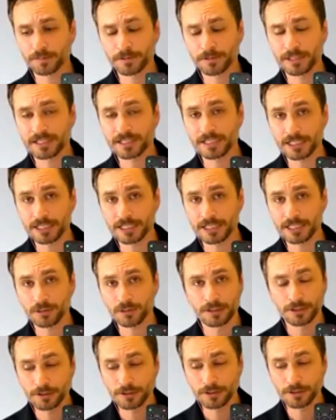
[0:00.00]
presets
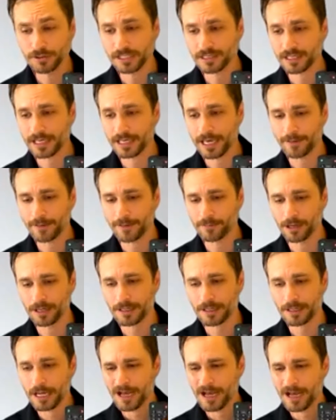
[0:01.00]
using the
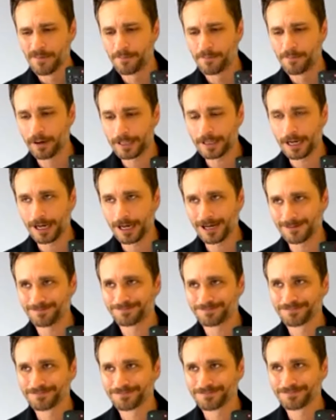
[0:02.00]
camera. But
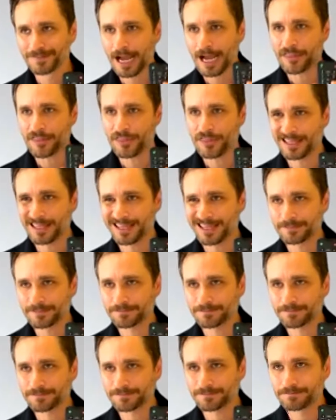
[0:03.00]
I think
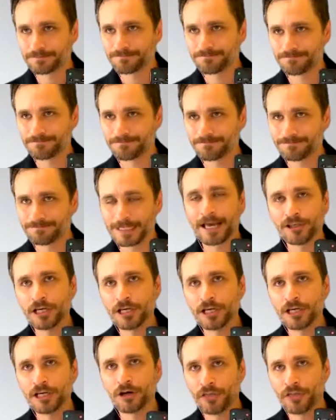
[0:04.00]
that, yeah,
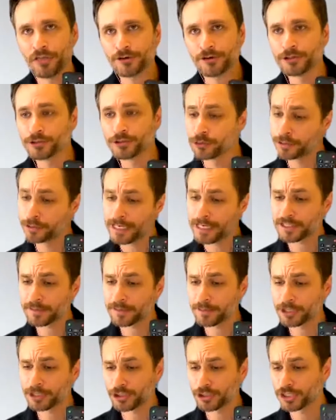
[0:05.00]
that could create
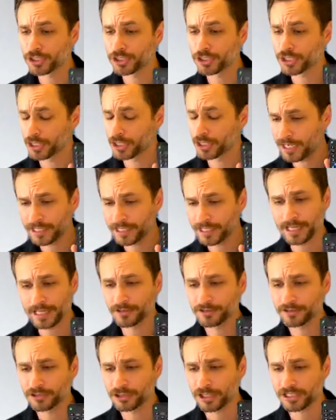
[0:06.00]
some issues. So
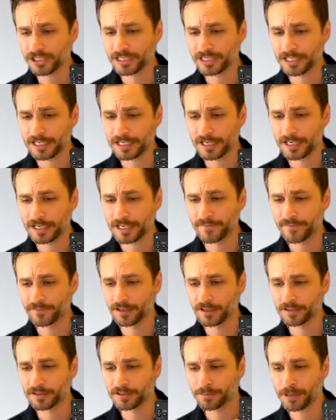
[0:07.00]
again, just to give
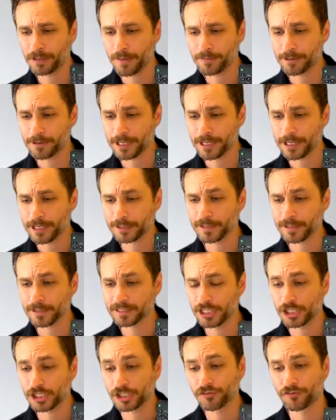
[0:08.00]
the proper
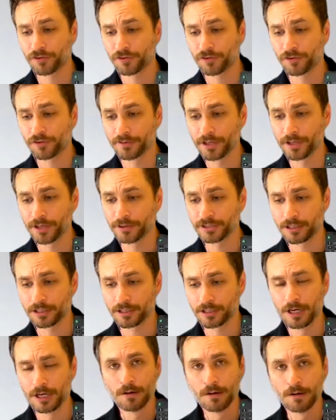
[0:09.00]
expectations for those that
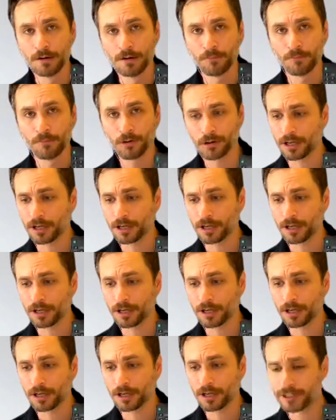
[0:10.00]
are more along the
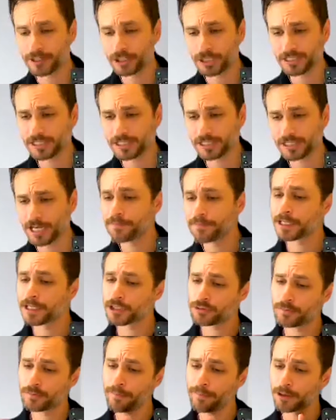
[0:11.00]
integration side,
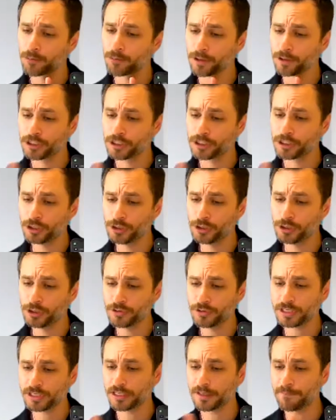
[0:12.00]
because remember, we're
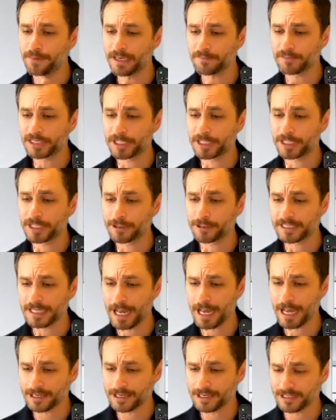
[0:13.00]
using the beam steering
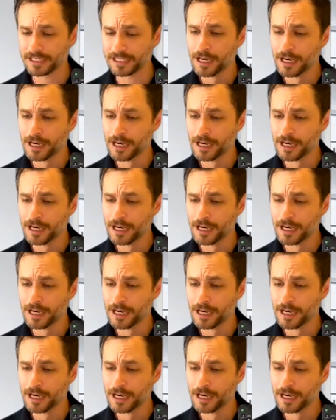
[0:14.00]
status.